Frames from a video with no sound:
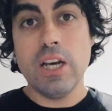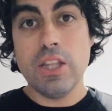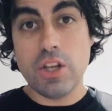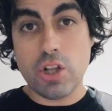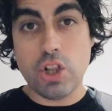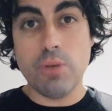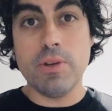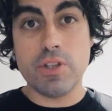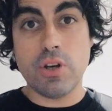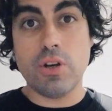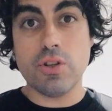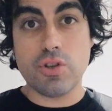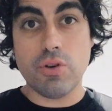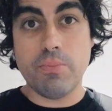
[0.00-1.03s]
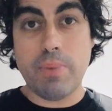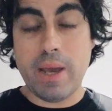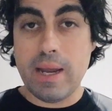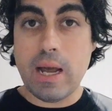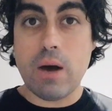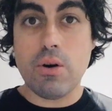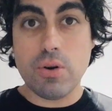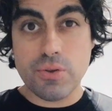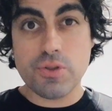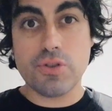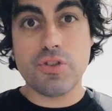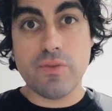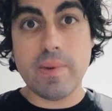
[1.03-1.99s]
The club has also paid out
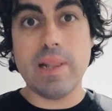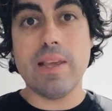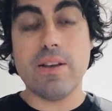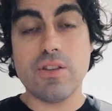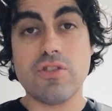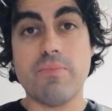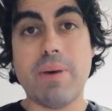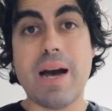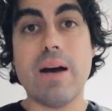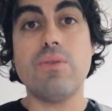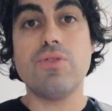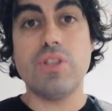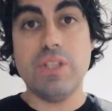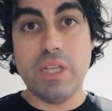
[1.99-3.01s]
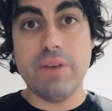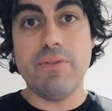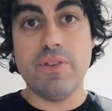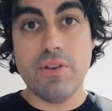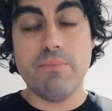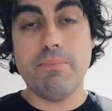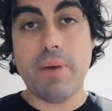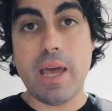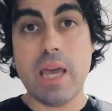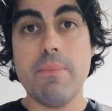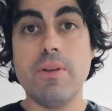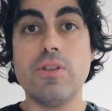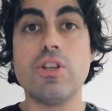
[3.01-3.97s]
hundreds of millions of pounds in dividend
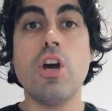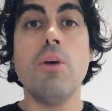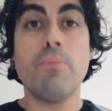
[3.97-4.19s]
payments,